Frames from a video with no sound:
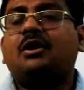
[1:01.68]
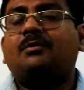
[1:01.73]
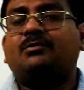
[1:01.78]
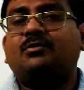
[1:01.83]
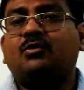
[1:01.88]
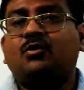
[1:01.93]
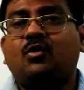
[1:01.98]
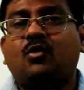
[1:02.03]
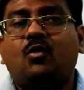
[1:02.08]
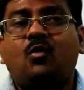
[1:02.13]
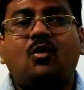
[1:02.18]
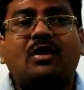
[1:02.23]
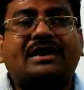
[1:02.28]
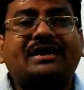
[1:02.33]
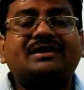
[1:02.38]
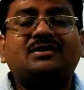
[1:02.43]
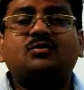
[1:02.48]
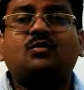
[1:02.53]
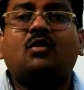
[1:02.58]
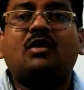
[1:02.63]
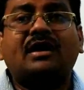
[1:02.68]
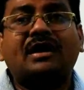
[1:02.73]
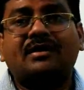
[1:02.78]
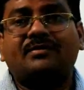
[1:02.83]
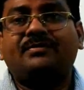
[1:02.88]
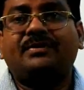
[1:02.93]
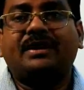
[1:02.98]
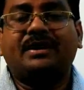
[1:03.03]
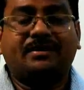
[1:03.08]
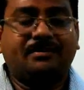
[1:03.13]
you have to know what is order
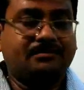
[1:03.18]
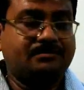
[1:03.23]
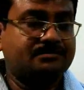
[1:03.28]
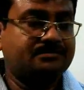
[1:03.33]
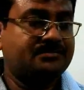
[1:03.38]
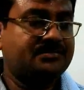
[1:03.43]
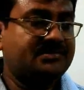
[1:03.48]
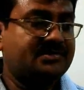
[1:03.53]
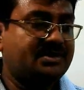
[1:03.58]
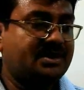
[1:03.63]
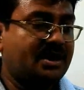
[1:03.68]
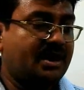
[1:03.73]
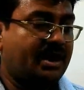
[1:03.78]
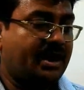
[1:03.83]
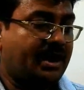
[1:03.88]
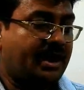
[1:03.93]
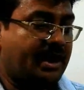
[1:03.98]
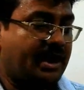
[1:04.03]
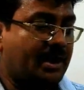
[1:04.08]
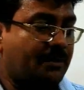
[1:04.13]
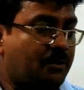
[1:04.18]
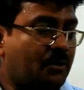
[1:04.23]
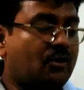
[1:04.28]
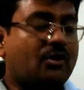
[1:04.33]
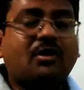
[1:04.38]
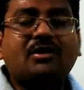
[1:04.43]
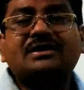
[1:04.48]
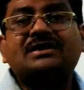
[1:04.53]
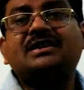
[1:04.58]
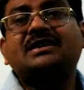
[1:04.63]
pair. If we
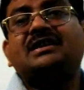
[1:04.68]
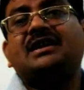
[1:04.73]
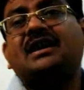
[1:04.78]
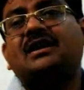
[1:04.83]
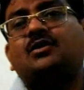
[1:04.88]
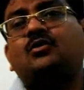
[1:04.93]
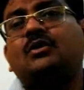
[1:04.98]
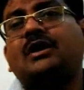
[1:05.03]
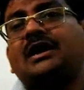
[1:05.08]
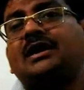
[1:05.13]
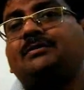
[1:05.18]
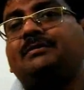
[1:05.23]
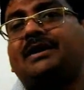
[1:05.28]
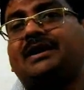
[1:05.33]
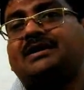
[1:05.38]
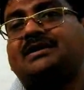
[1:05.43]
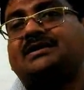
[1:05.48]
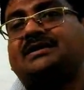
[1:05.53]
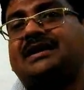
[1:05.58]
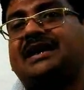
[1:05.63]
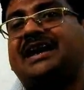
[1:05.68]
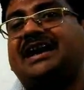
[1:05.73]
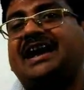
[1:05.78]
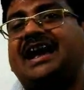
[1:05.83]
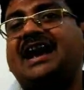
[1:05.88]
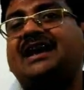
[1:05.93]
consider 2 elements A